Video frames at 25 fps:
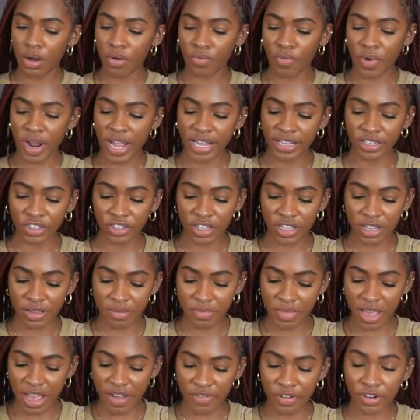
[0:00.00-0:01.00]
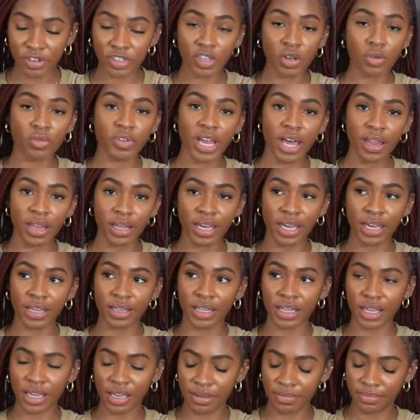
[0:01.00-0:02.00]
arrange them ever so
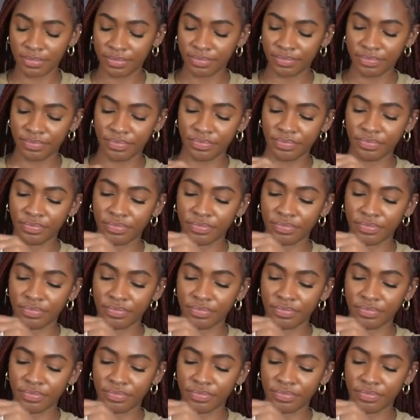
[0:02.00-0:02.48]
delicately.